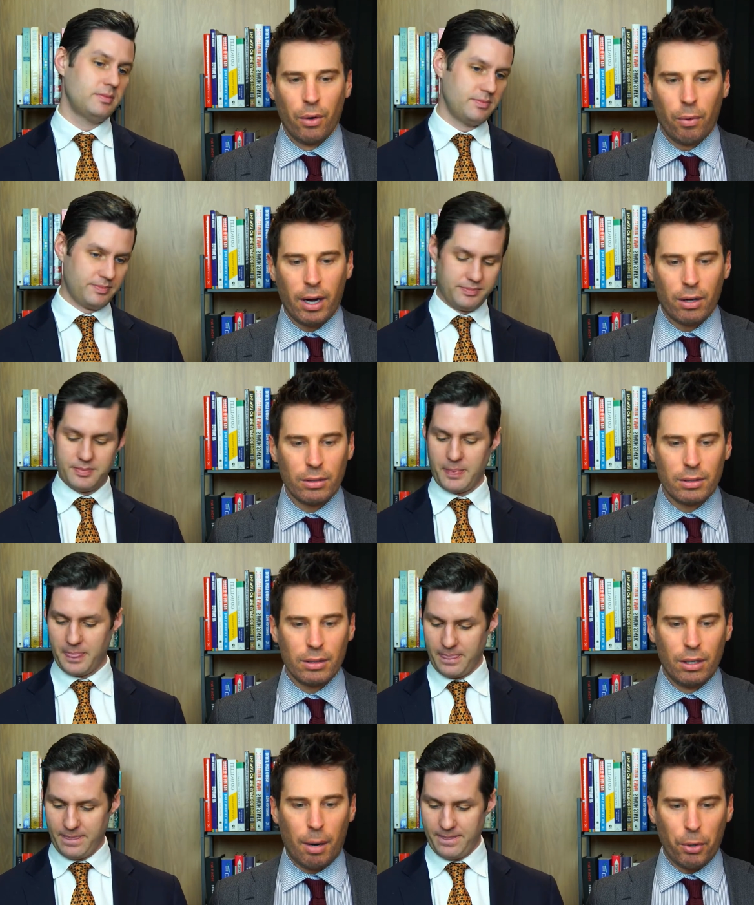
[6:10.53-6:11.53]
Speaker 1: Well,
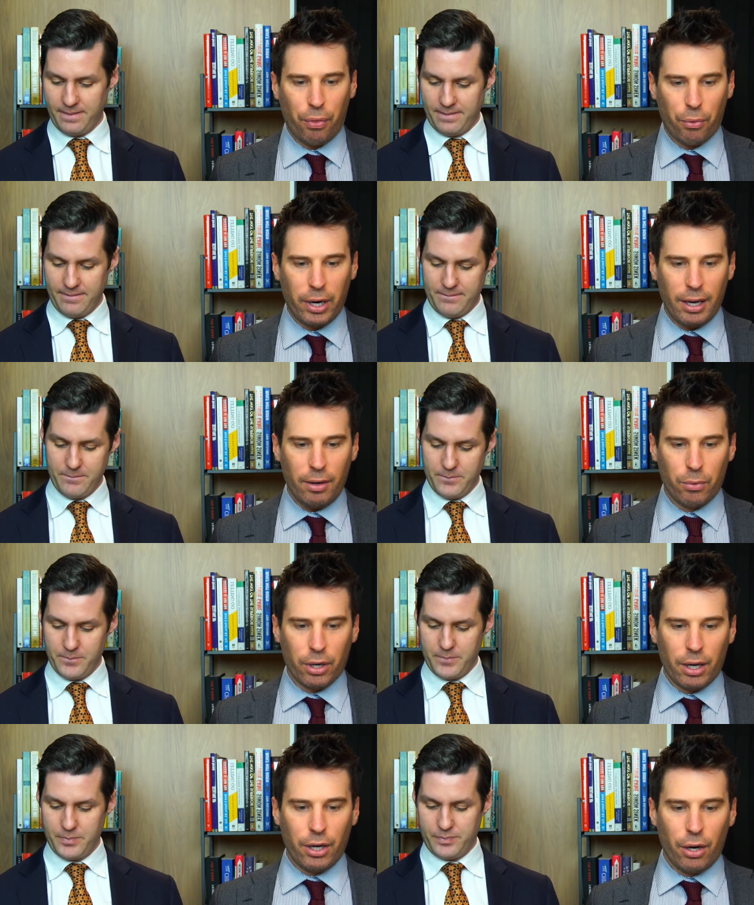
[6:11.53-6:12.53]
number three,
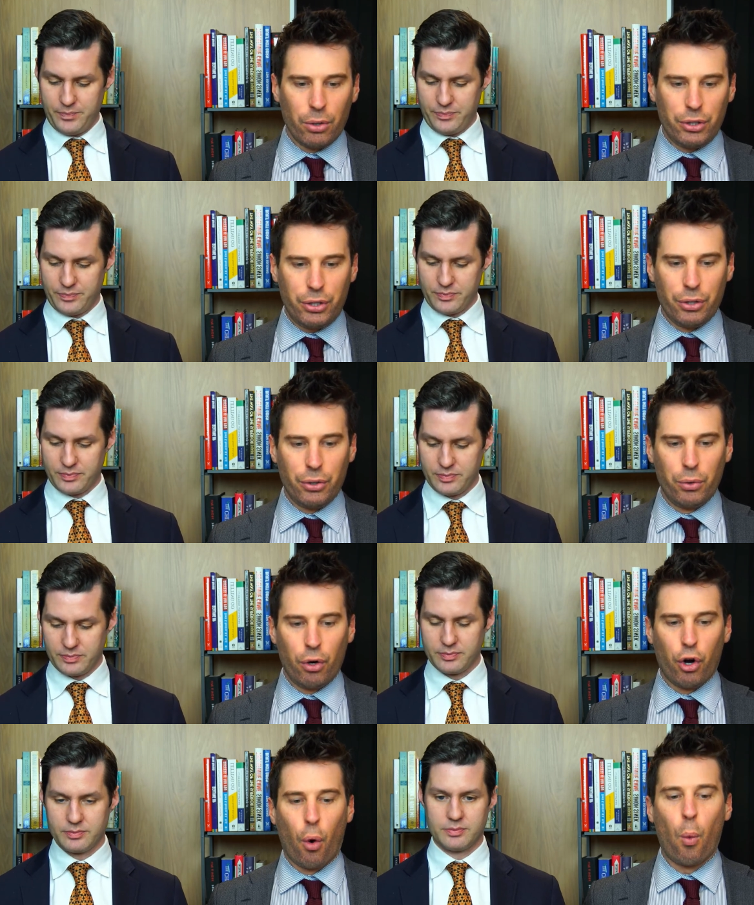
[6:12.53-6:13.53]
we're going to go
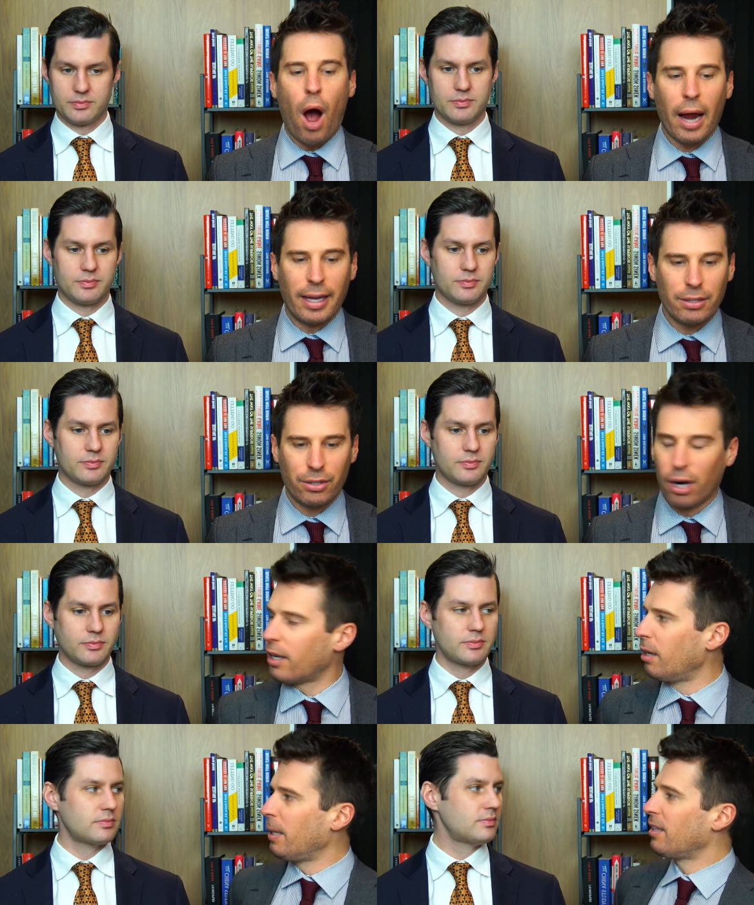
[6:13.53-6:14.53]
to Gowanus,
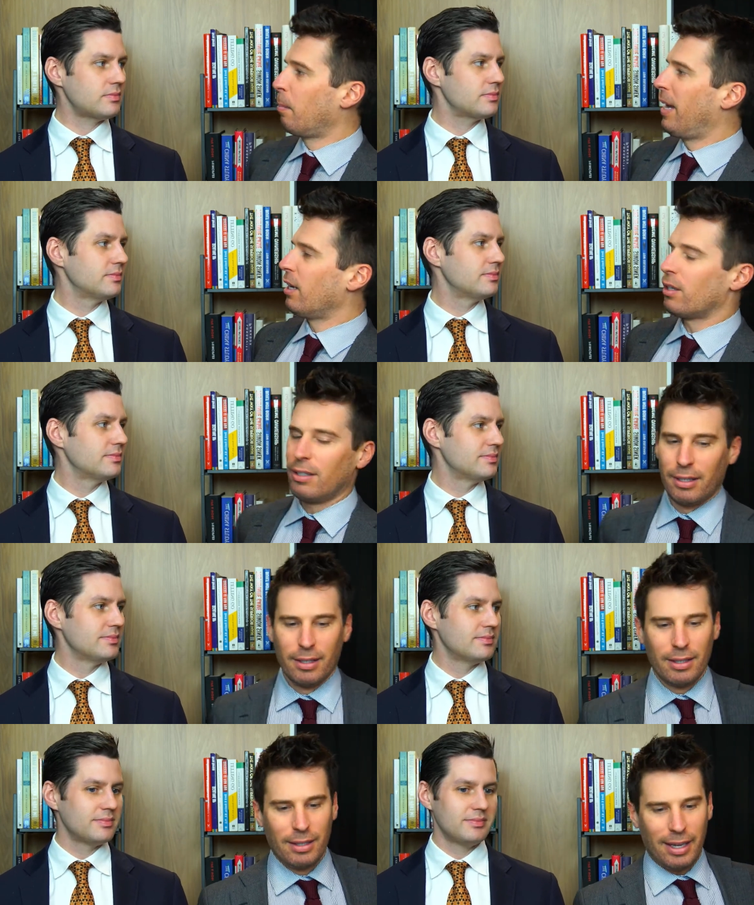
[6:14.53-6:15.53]
talking about the mayor.
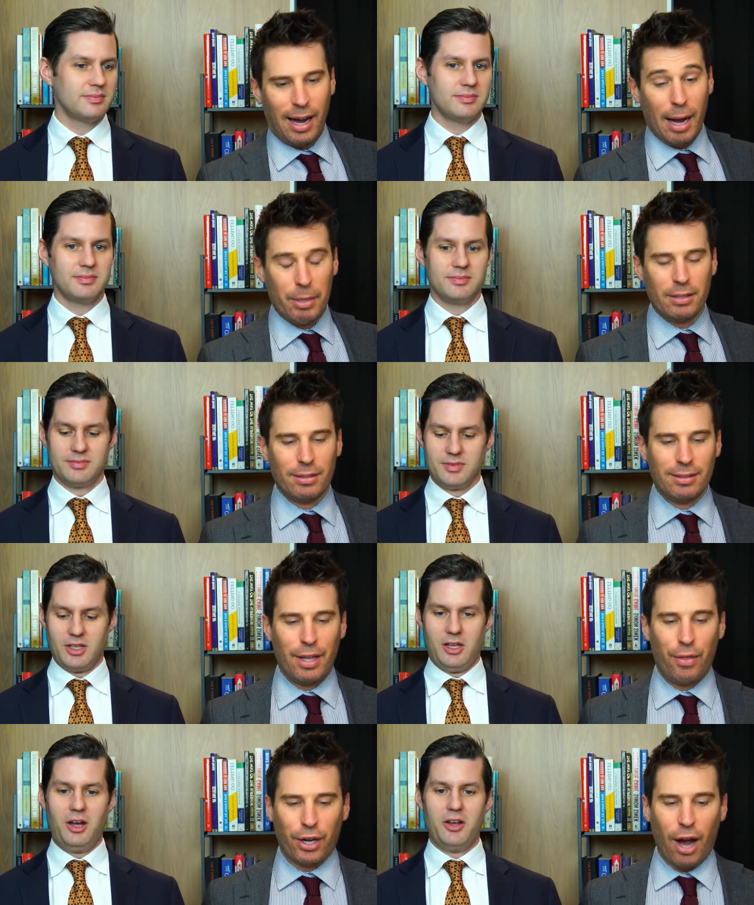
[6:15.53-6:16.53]
I mean,
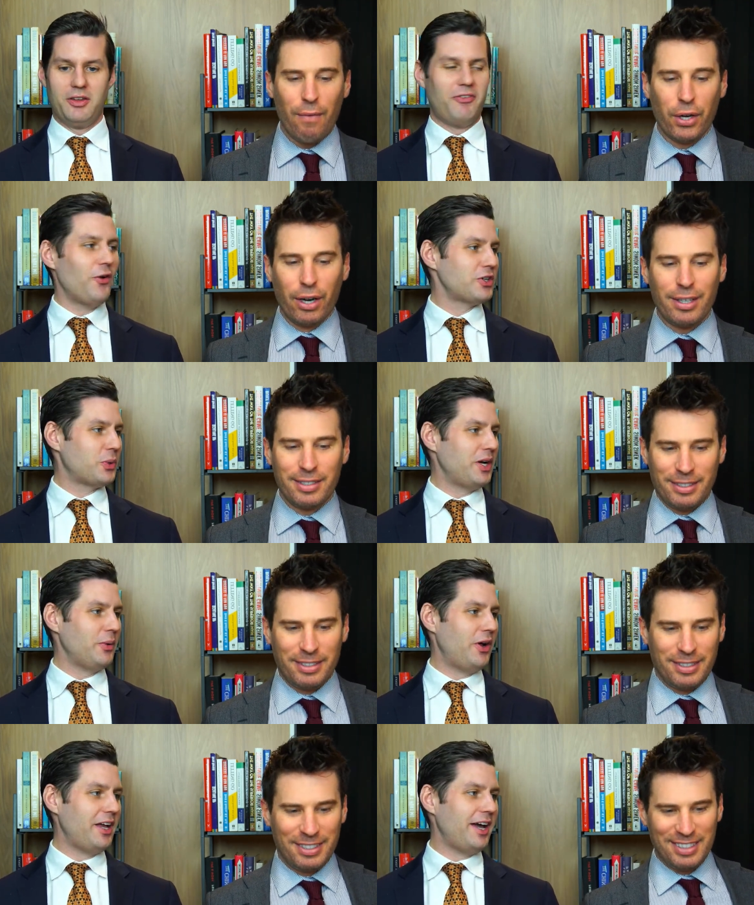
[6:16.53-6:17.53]
Speaker 2: the uh, governor. four
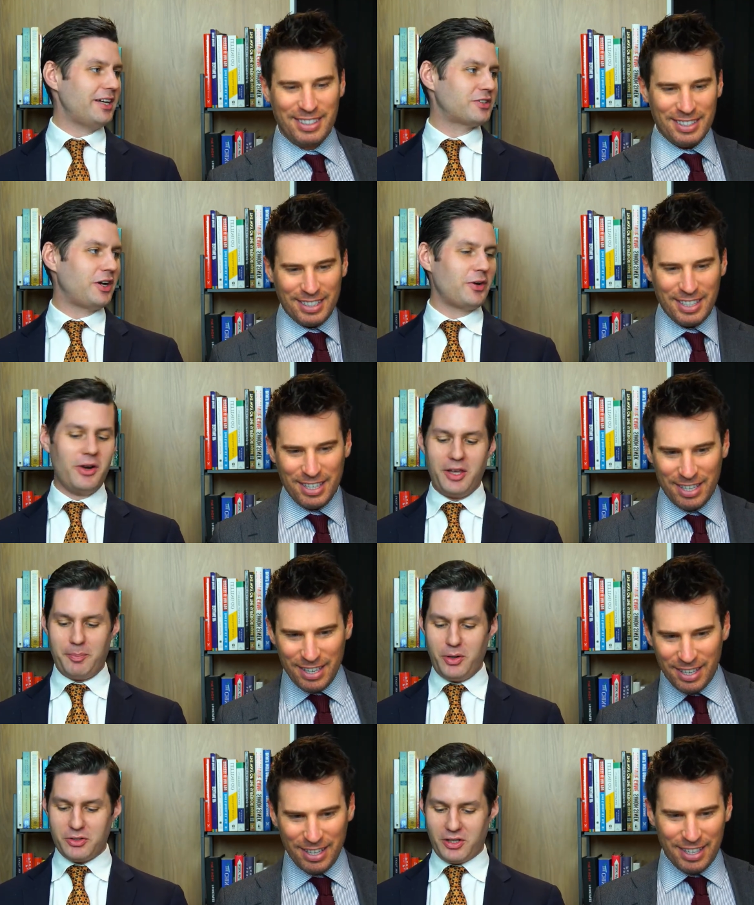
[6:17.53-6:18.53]
twenty-one A is going to really
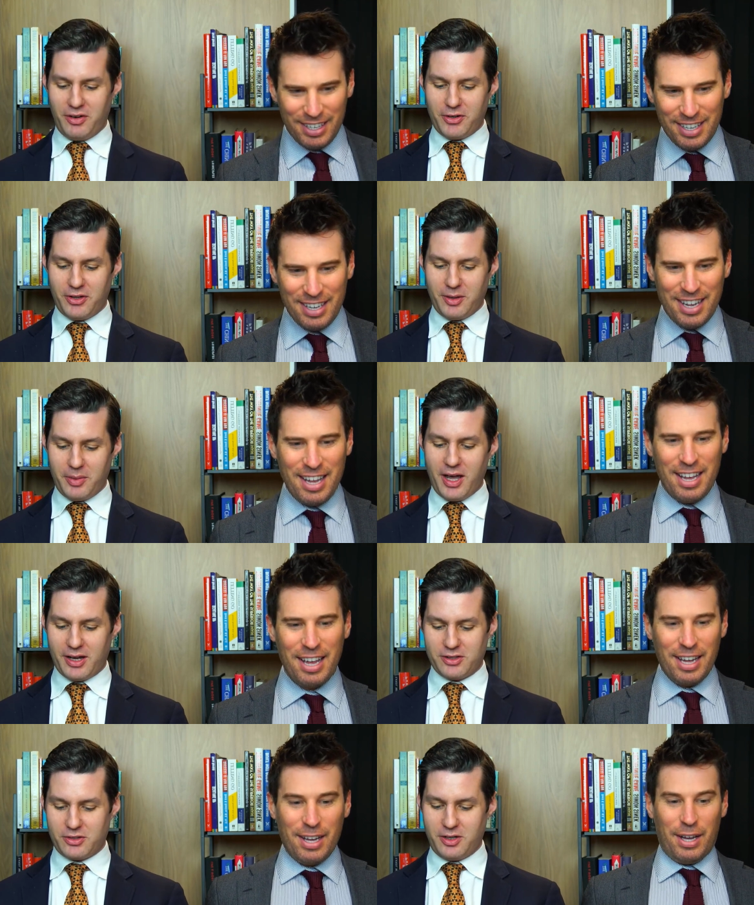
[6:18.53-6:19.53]
boost everything
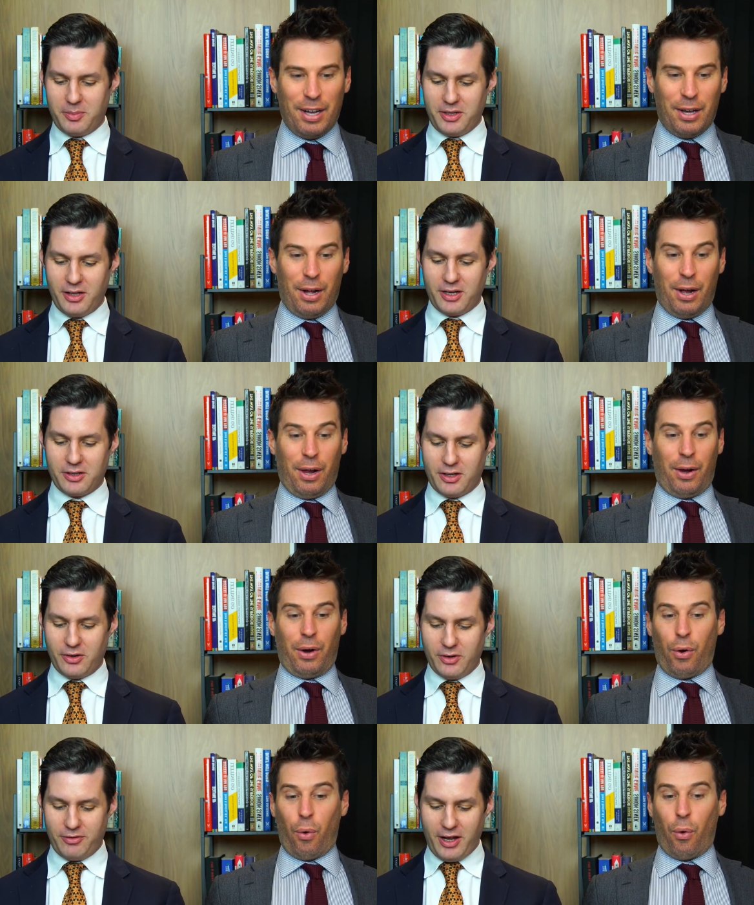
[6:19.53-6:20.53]
back. It's going to be like
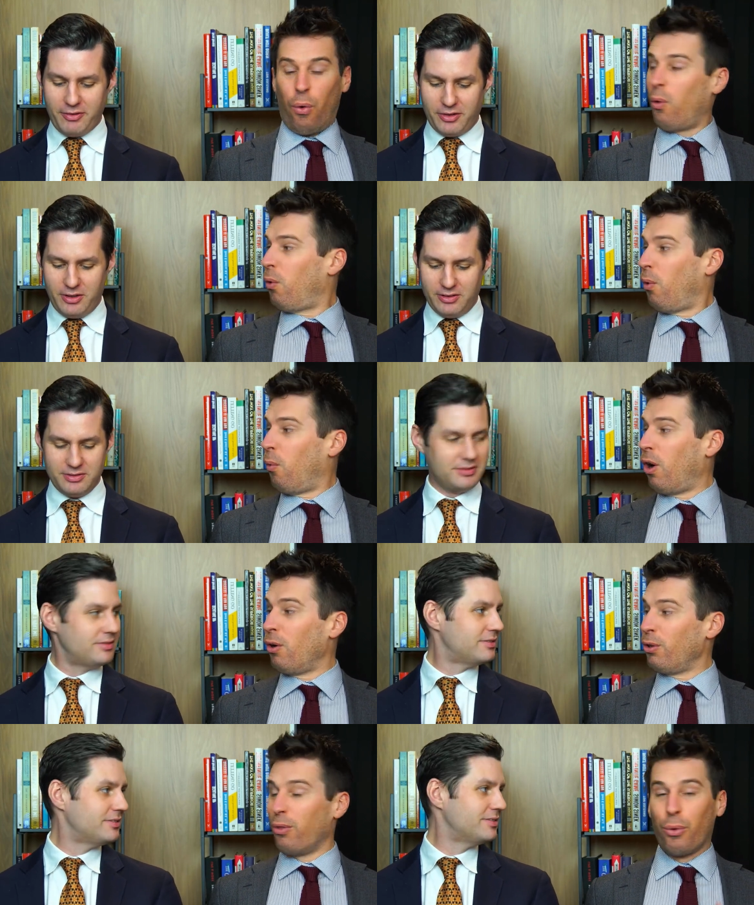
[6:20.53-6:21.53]
a revival.
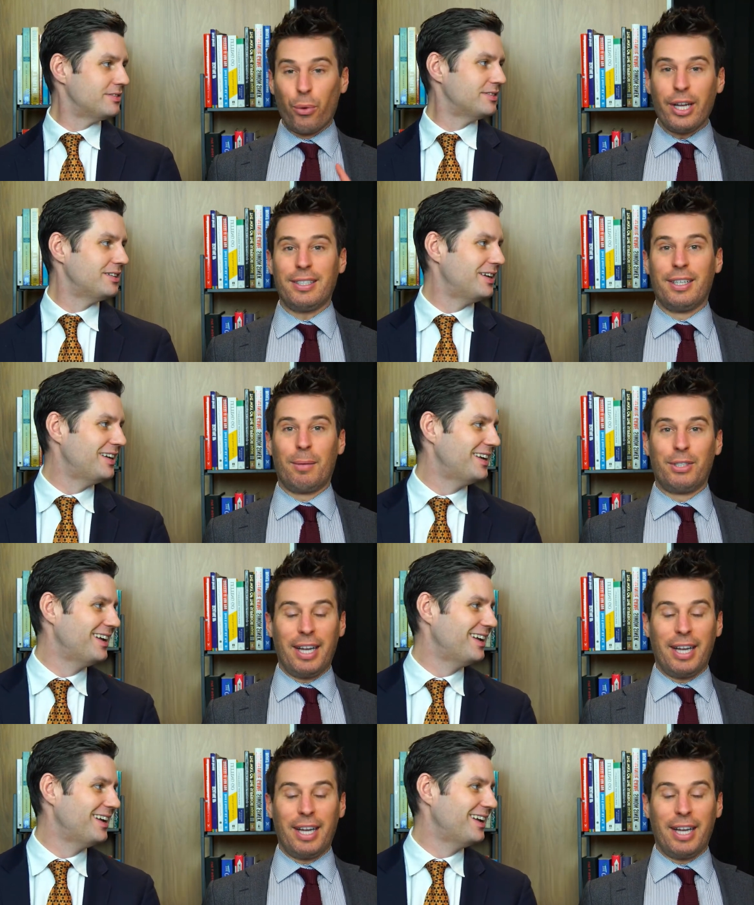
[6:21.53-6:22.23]
Well, the reason I'm